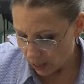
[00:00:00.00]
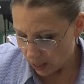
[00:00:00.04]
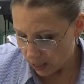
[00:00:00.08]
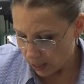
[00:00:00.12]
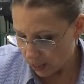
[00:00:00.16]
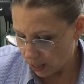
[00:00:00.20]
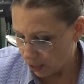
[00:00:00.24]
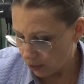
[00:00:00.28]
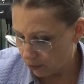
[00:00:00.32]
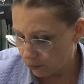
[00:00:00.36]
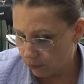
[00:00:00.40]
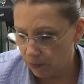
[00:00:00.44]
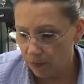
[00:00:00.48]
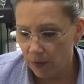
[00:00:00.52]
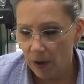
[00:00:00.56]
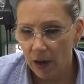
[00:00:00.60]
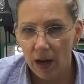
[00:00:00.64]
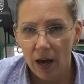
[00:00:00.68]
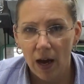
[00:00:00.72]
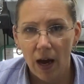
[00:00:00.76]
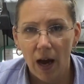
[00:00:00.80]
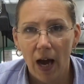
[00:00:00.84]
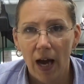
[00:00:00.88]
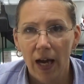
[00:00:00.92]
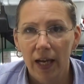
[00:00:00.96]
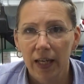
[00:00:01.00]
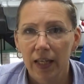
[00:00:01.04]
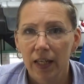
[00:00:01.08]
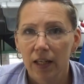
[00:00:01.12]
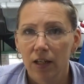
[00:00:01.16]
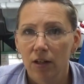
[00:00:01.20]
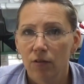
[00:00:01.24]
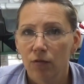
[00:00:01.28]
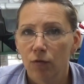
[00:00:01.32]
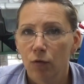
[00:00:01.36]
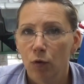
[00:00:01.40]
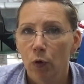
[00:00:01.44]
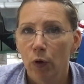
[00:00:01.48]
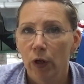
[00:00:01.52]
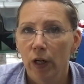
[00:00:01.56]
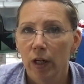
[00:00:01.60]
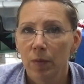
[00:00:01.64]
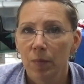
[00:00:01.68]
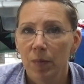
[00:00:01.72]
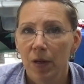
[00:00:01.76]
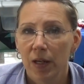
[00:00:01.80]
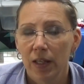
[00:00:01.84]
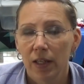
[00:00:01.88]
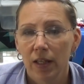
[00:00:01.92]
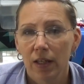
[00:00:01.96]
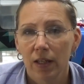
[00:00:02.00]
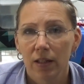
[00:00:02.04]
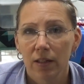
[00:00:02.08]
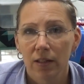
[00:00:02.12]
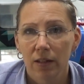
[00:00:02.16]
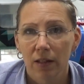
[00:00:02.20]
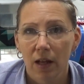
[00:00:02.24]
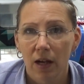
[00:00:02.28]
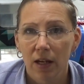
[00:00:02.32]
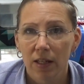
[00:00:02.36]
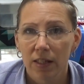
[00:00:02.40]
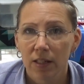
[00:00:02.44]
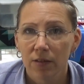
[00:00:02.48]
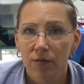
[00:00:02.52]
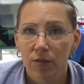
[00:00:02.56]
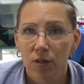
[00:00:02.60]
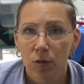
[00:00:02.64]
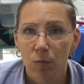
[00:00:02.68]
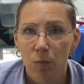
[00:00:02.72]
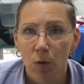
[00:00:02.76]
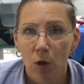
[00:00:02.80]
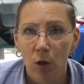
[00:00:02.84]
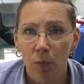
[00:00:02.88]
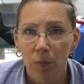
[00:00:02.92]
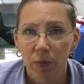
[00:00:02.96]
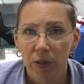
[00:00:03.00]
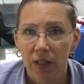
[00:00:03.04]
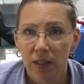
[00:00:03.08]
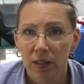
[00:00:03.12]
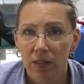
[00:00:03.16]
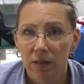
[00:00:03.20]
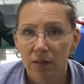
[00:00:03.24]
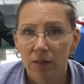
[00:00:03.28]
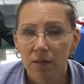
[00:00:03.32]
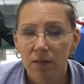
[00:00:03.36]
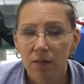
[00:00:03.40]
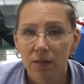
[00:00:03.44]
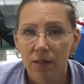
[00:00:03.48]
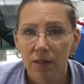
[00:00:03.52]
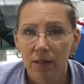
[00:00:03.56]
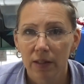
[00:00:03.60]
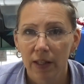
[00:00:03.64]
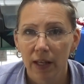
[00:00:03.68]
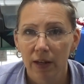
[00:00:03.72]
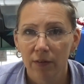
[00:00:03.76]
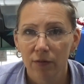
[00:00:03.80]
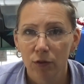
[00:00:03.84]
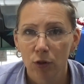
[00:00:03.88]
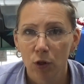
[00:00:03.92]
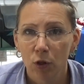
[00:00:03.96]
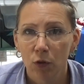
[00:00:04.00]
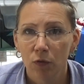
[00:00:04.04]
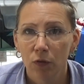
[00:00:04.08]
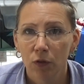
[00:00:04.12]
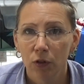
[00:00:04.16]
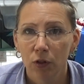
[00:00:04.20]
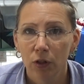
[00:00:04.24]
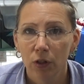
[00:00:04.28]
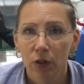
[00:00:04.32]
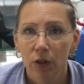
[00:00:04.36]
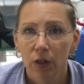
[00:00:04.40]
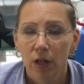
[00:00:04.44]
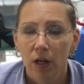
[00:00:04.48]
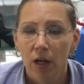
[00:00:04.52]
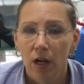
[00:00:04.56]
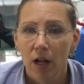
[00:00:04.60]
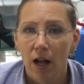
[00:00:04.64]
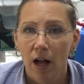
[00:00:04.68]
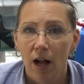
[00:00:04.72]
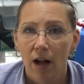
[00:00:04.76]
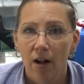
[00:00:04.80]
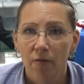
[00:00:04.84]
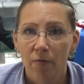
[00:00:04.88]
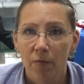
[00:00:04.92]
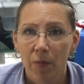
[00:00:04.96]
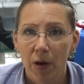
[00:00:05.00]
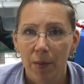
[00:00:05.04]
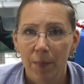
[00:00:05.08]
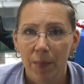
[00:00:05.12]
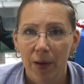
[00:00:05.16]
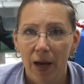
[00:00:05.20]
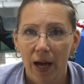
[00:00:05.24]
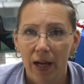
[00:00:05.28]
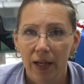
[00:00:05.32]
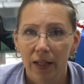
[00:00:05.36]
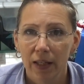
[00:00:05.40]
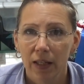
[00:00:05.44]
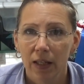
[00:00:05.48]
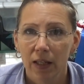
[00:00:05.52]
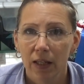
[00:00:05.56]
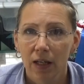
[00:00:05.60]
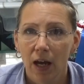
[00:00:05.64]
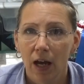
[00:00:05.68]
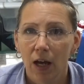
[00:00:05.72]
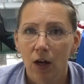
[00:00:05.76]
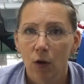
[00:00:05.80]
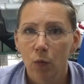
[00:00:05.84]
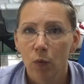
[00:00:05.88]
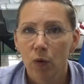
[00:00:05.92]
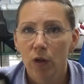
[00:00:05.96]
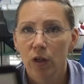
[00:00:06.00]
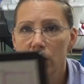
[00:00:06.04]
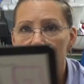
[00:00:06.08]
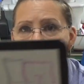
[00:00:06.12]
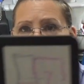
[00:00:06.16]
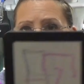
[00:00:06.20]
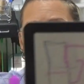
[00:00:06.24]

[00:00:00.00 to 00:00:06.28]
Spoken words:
if I can avoid making lots of small pieces left over of my backing, I will.